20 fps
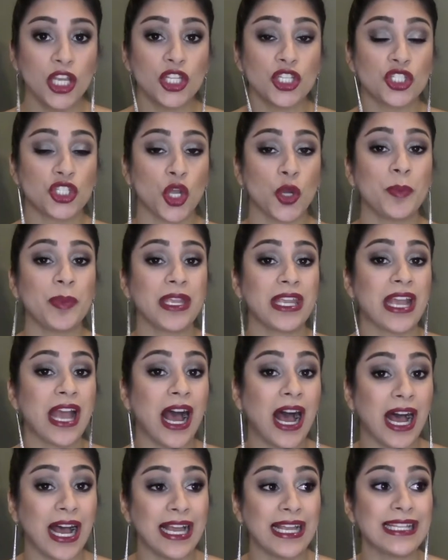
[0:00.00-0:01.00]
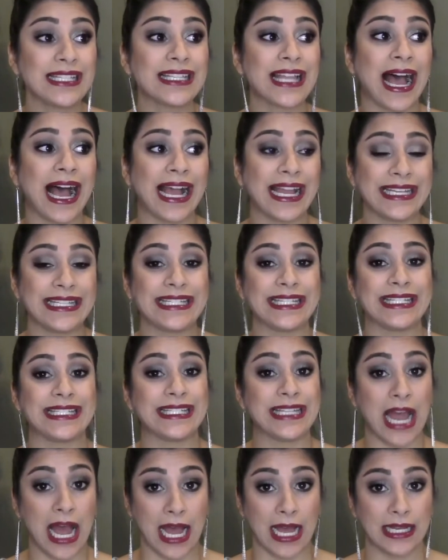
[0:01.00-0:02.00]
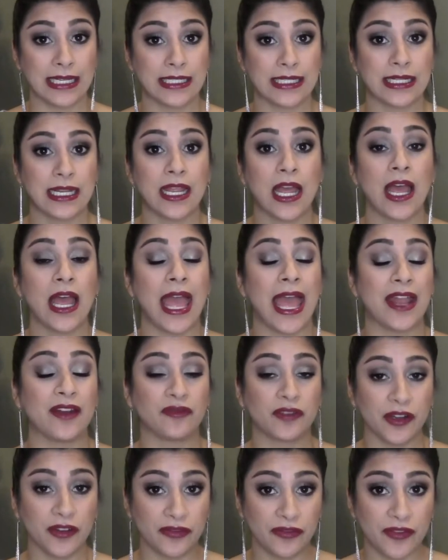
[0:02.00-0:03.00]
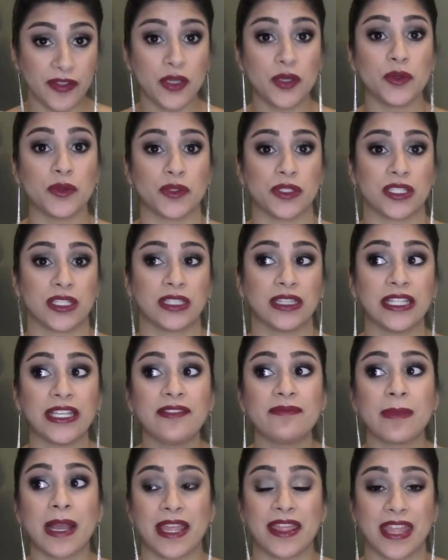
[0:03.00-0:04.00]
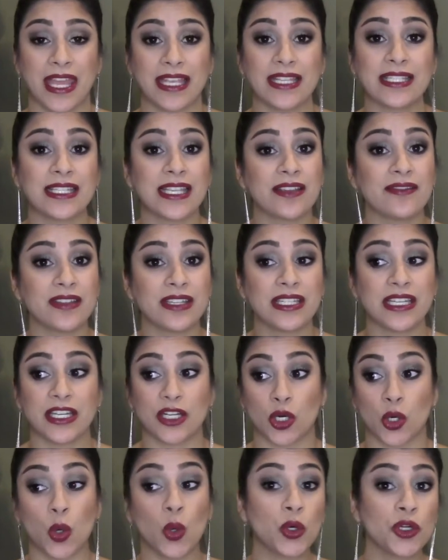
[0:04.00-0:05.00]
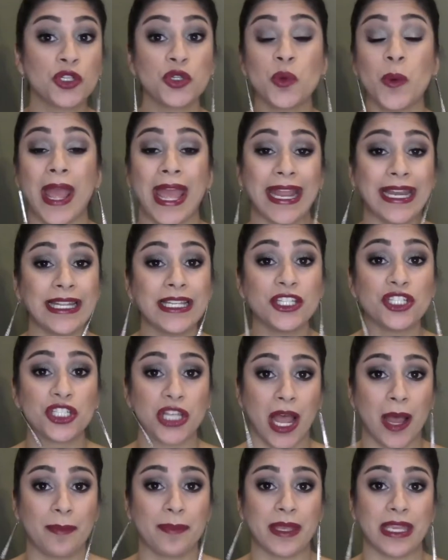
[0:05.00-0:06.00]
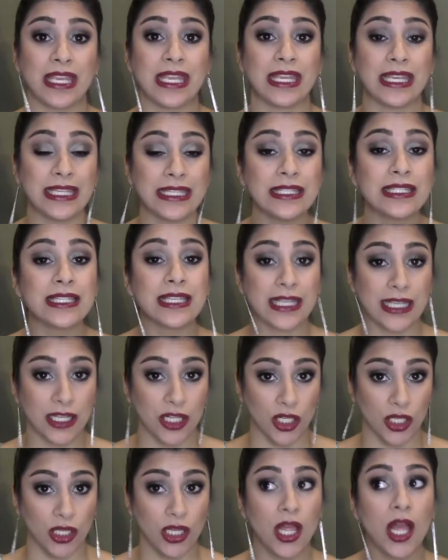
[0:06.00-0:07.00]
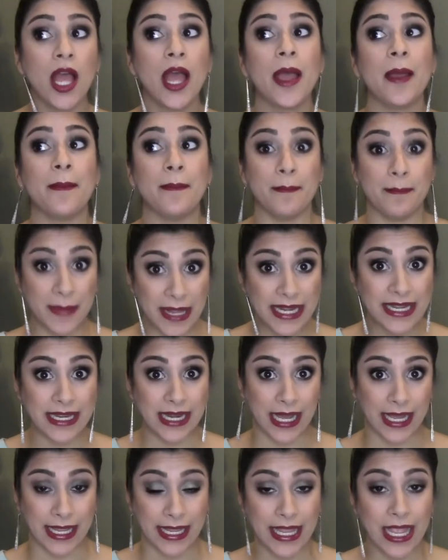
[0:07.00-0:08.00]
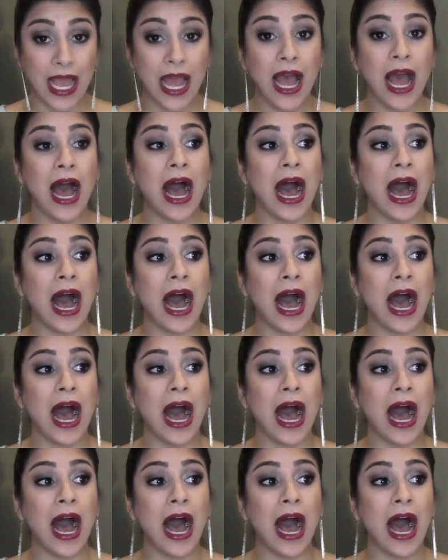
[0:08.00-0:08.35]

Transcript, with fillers: So because I did not and refused to leave my Thanksgiving dinner or do any shopping until midnight,